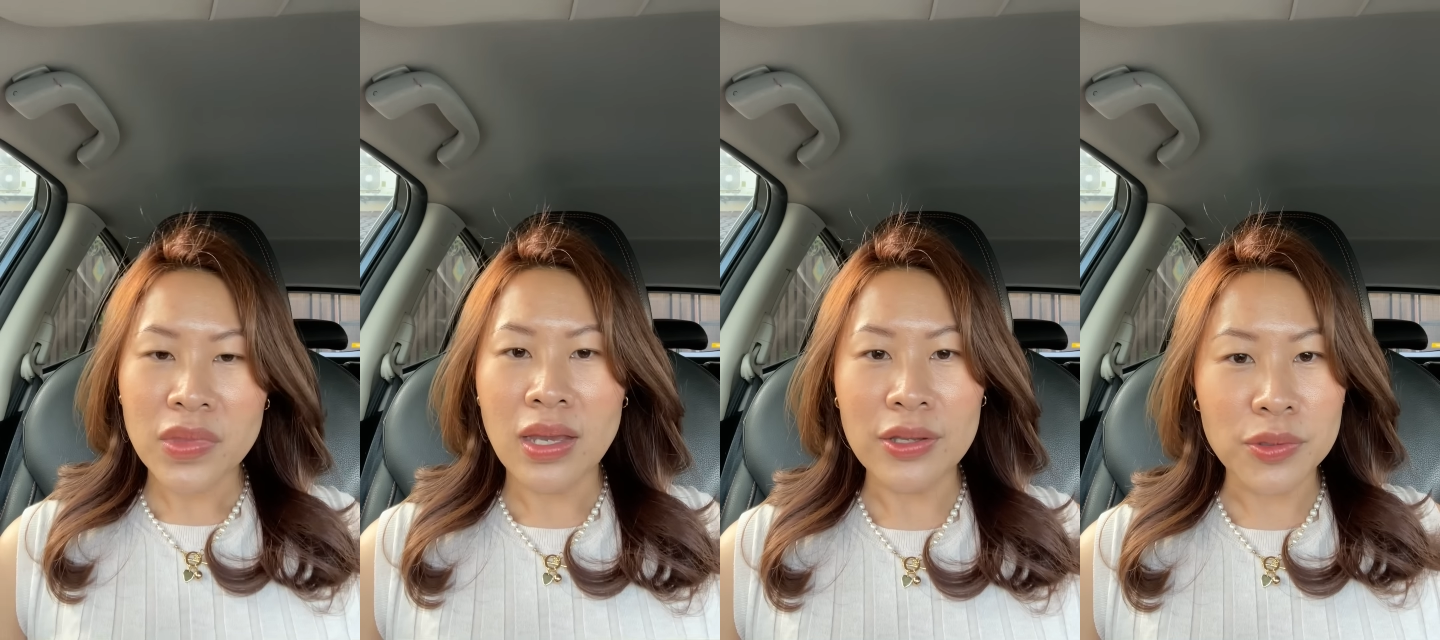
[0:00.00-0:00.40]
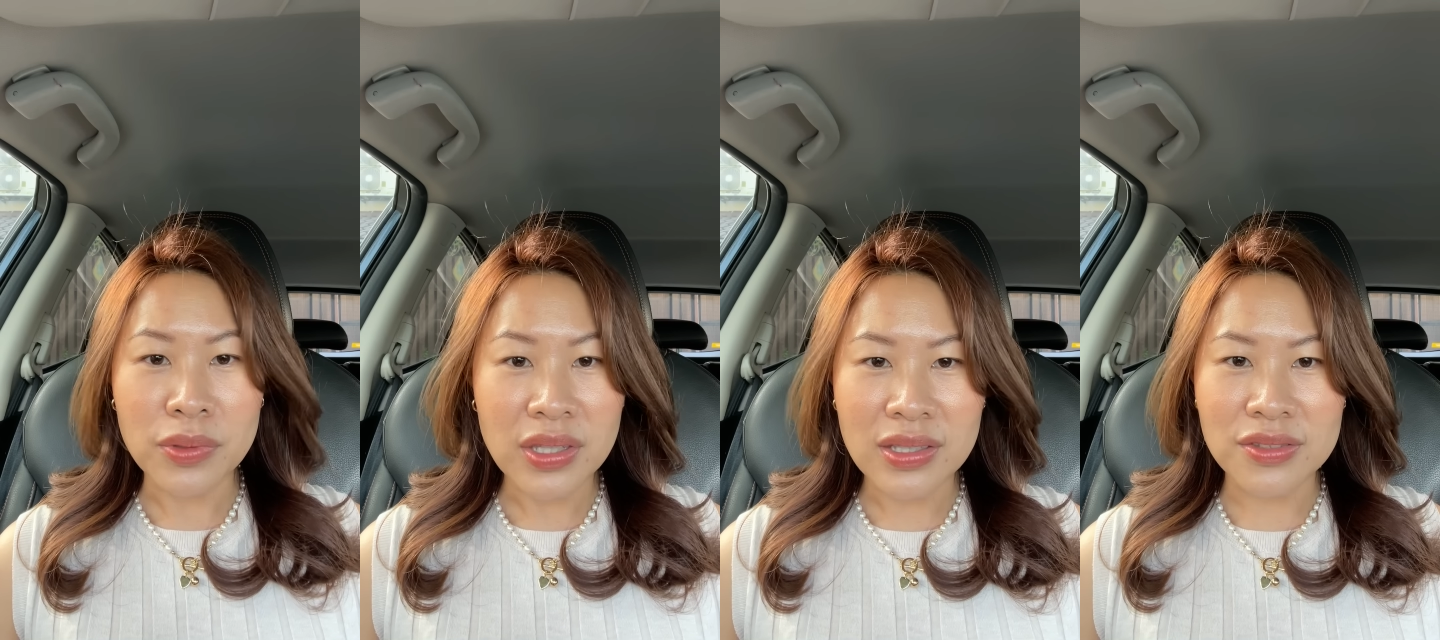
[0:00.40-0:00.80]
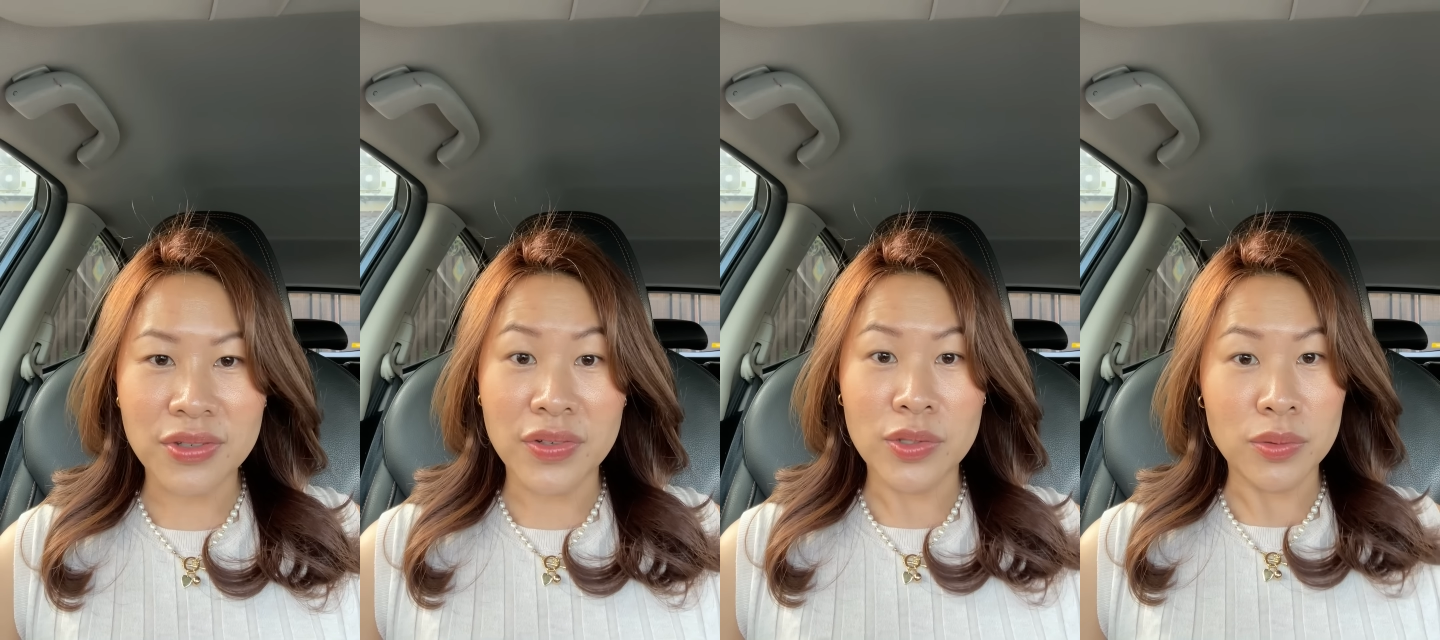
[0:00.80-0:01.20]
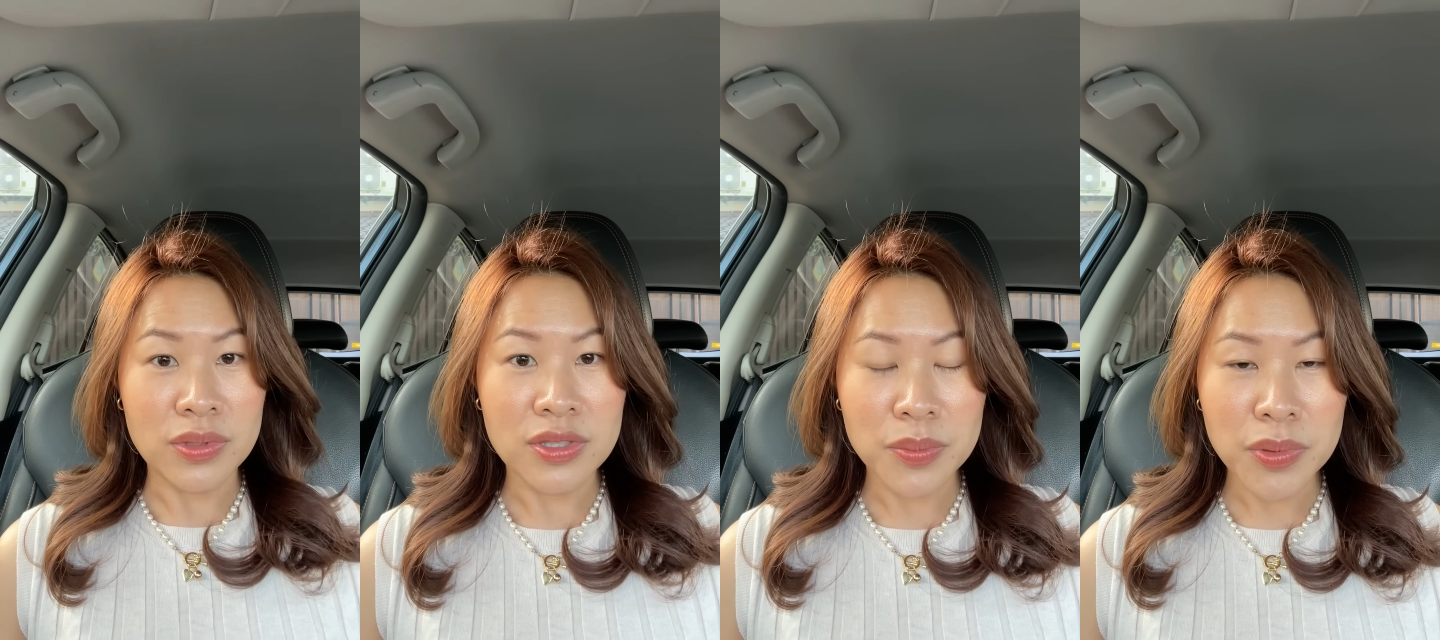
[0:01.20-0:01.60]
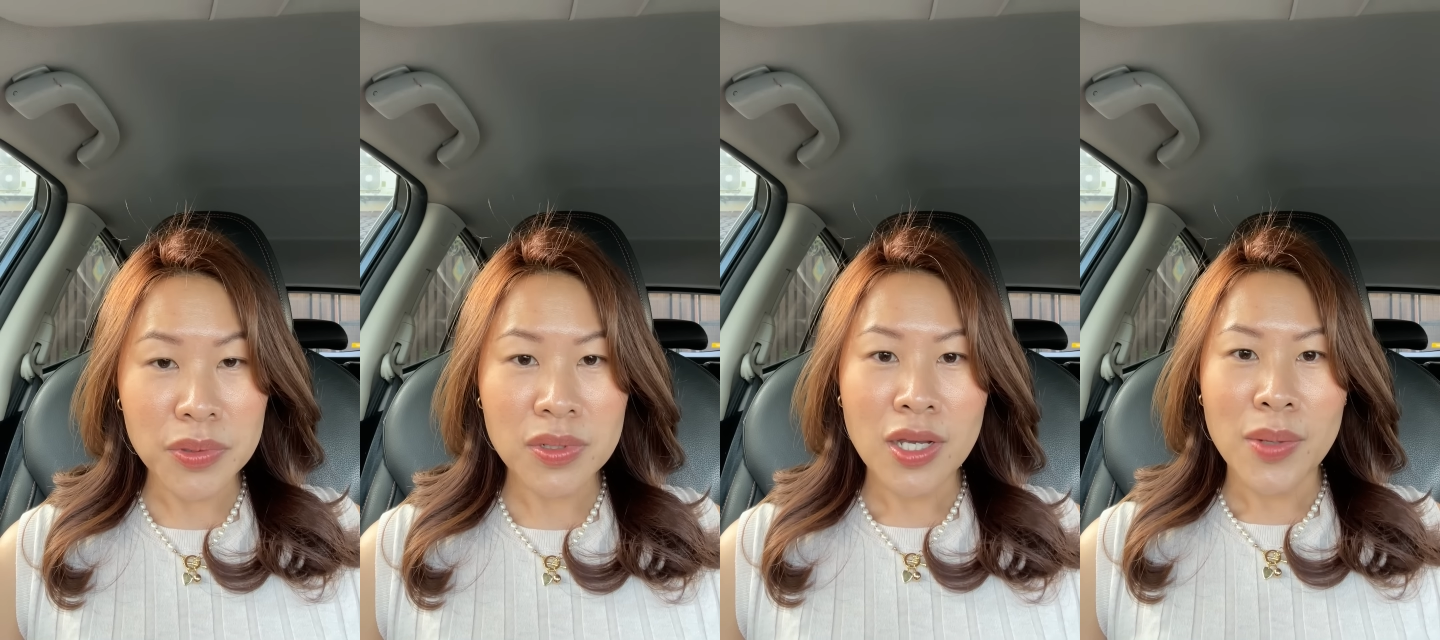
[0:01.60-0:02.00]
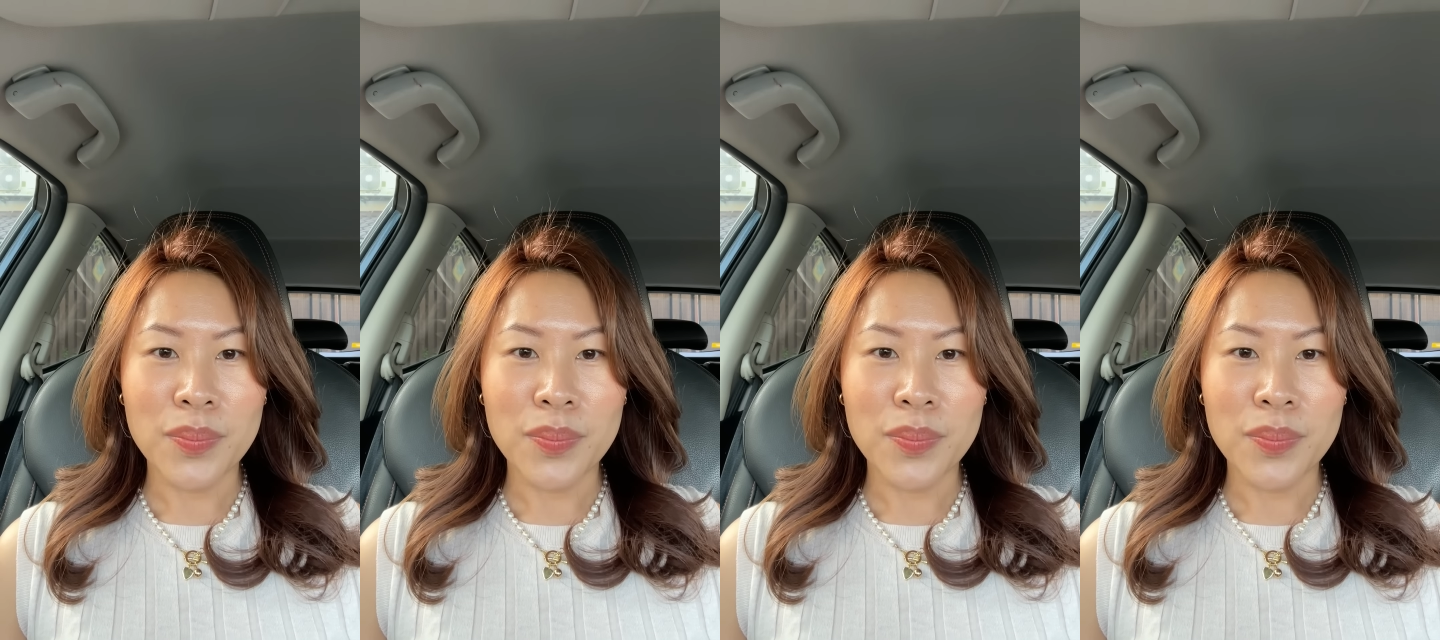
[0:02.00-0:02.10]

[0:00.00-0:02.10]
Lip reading: I don't think it's very noticeable.